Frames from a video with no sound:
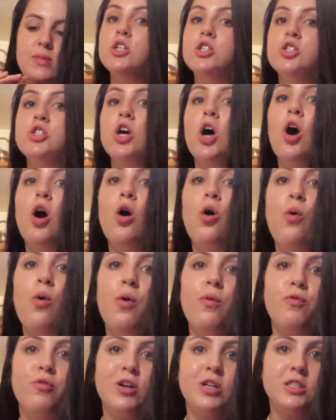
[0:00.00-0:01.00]

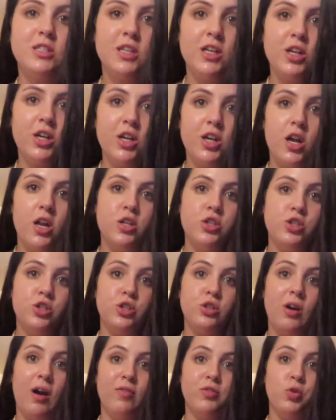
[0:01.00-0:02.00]
So first thing you're gonna do,
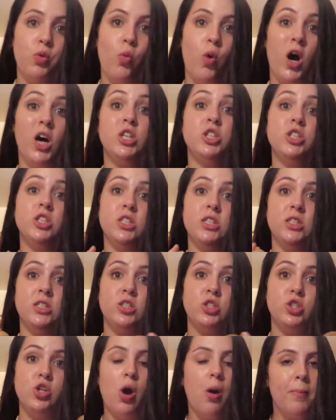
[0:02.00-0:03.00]
you have to wash
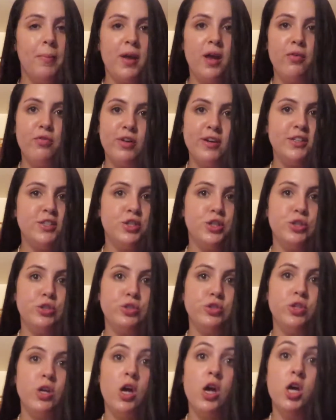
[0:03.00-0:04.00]
these. Don't be afraid to
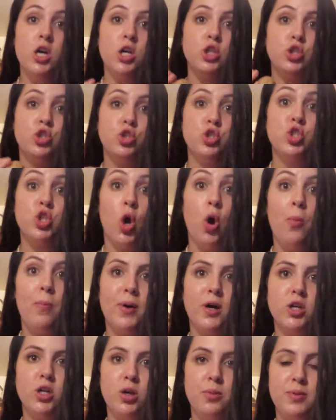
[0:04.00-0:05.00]
use soap
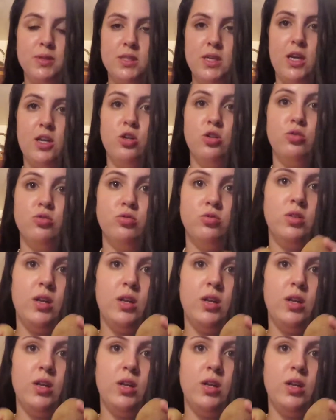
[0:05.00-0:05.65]
on your potatoes.